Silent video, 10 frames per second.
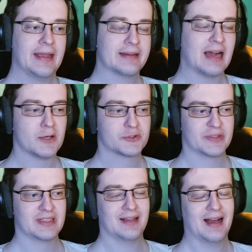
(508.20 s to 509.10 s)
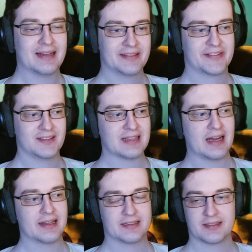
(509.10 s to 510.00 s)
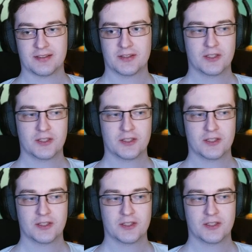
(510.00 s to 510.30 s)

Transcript: and also heal additional target